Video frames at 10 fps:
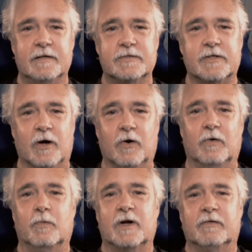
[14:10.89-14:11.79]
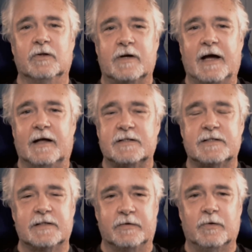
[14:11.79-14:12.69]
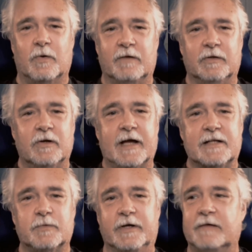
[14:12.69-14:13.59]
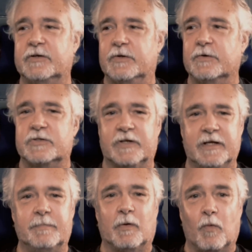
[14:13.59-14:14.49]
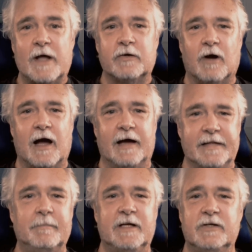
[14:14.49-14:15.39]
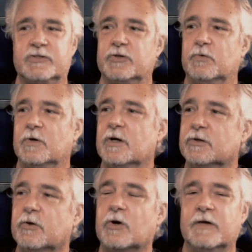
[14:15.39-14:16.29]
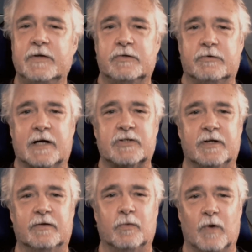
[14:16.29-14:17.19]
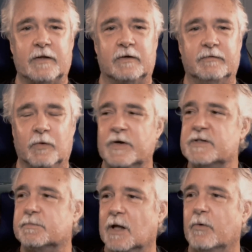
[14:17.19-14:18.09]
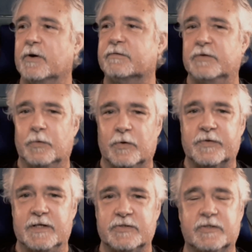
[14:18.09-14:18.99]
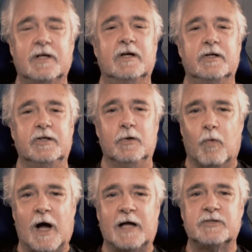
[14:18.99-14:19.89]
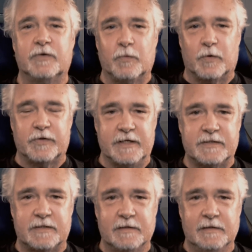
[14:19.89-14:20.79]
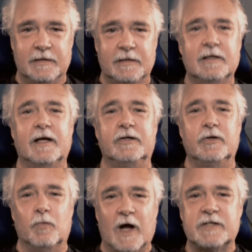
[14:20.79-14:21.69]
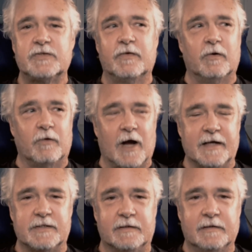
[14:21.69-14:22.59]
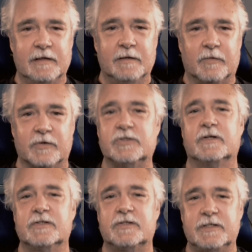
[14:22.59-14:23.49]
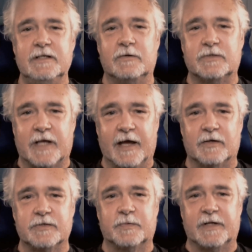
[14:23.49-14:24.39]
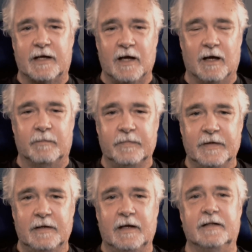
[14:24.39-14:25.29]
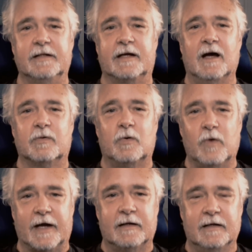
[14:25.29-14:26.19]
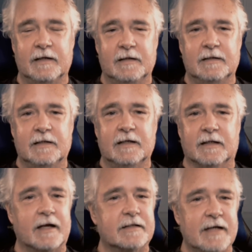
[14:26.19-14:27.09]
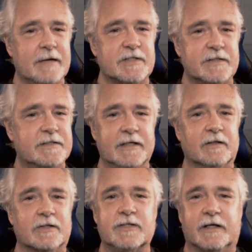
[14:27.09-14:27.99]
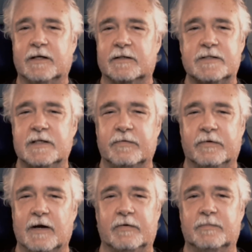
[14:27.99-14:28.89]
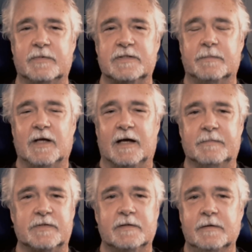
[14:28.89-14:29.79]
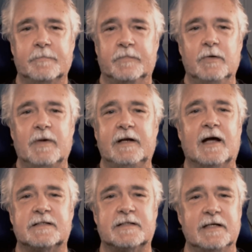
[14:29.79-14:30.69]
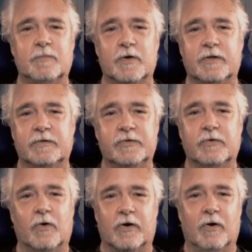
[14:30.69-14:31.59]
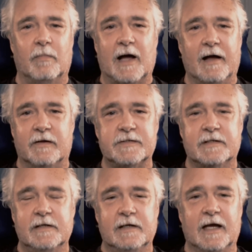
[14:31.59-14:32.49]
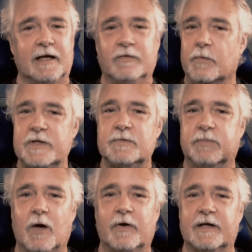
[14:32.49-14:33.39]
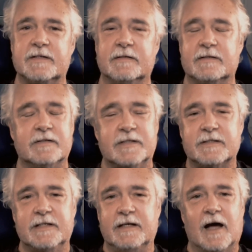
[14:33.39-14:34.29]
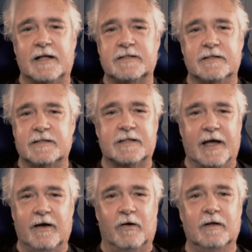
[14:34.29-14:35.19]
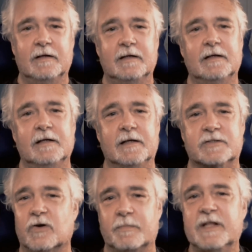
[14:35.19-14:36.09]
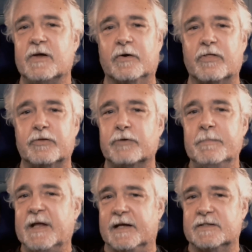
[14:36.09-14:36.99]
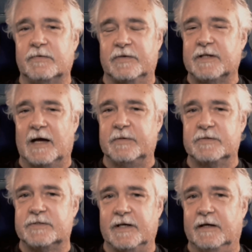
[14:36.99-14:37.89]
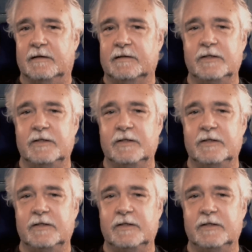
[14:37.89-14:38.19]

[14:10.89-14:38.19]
So one of the lookouts, if you're one of the lookouts, what you have to do is you keep a weather eye. That means you look in the direction of the weather. If the wind's blowing from the northeast, you watch the northeast, and you watch the horizon, because you can see those gales when they come, and they come quick. A lot of times at sea, it looks like you can see forever, but sometimes you may not see more than 2 nautical miles. And if a wind's blowing at 60 knots in this gale, it's going to be there in 3 minutes from the time you see it.